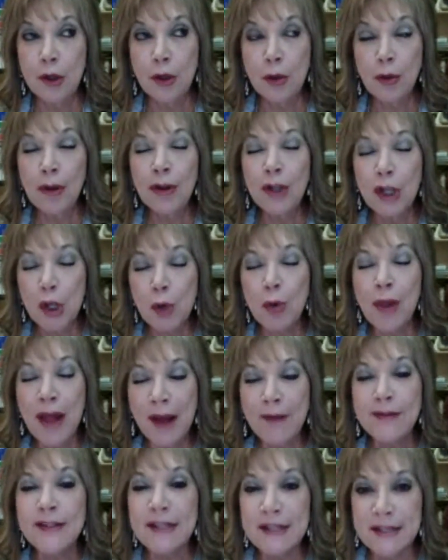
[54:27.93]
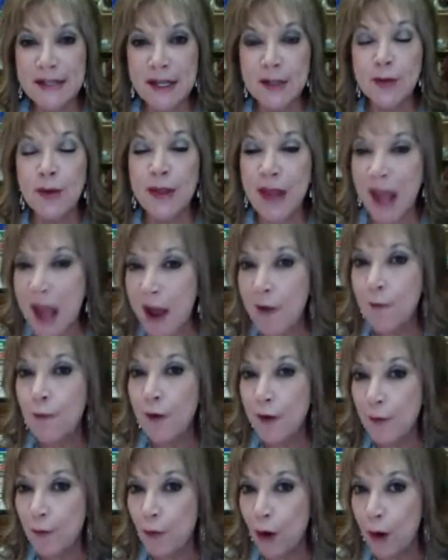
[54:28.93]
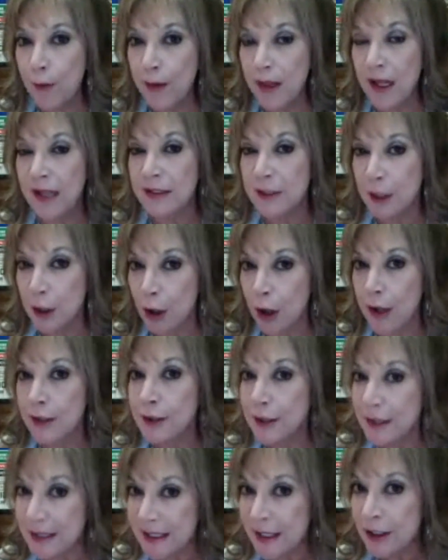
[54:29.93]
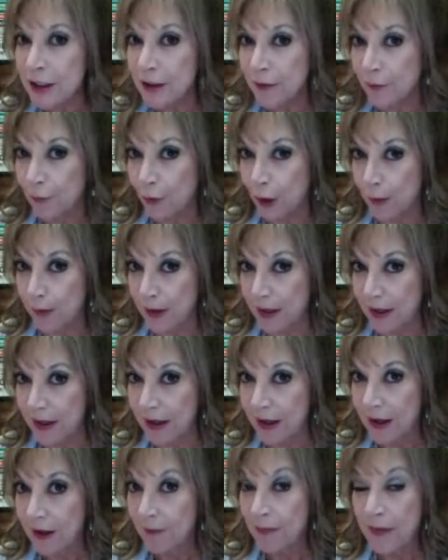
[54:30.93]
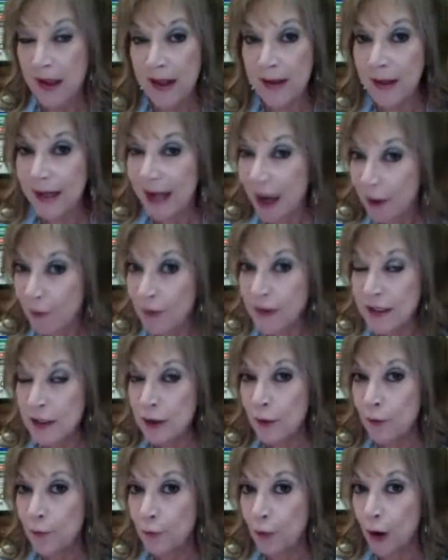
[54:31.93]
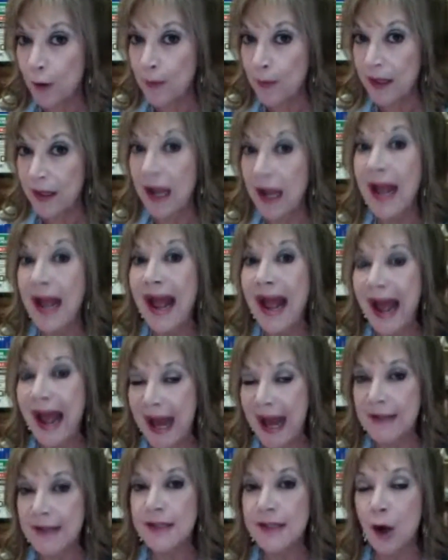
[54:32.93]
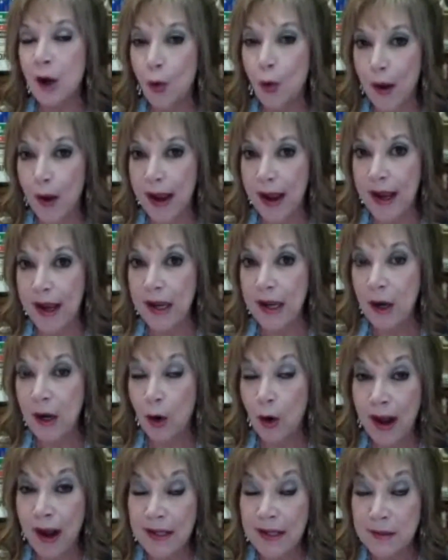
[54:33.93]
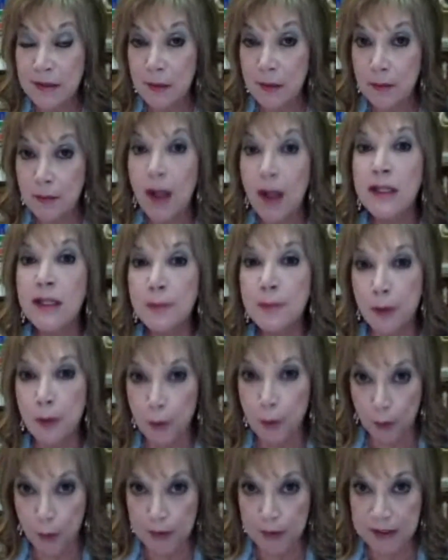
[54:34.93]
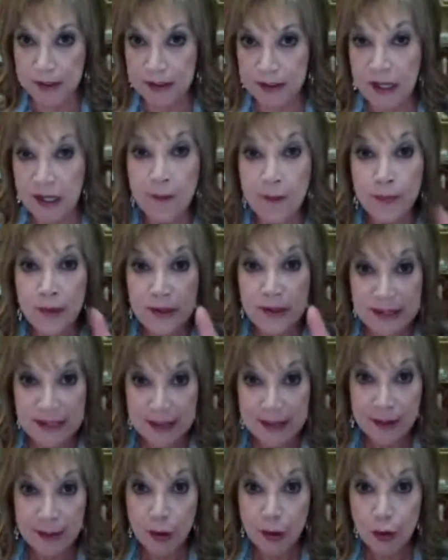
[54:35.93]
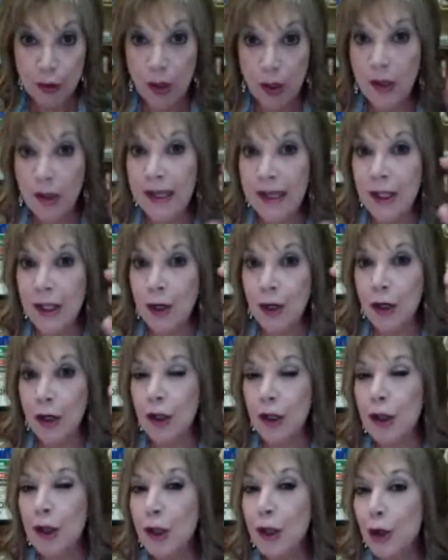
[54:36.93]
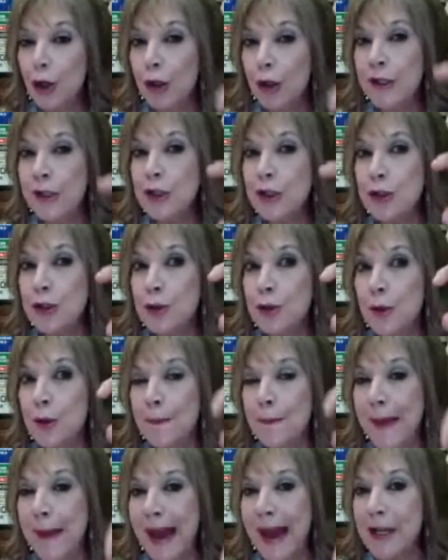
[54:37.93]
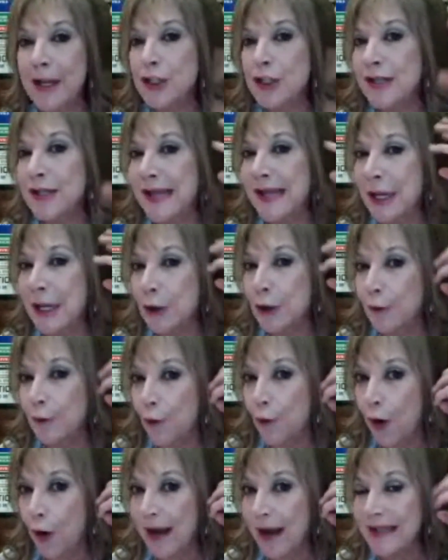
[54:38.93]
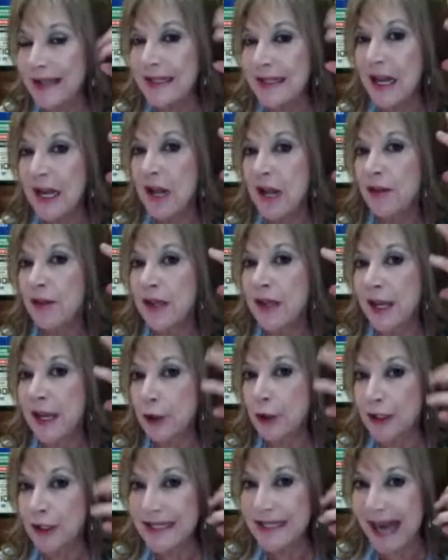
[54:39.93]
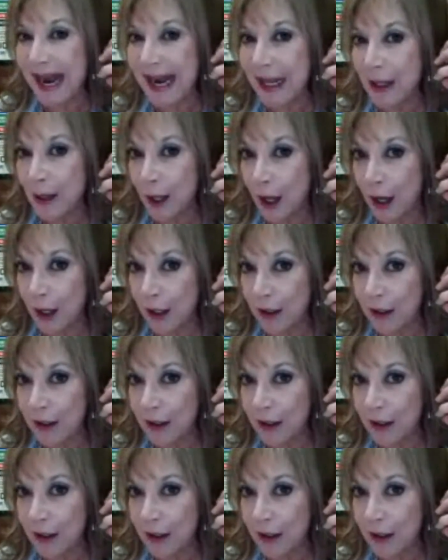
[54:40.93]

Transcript: you, you, you will have success with every formula so long as you stick to the formula. And every single formula has a way or has multiple purposes. Sleep control, you're learning to manage the inner voice, the inner dialogue.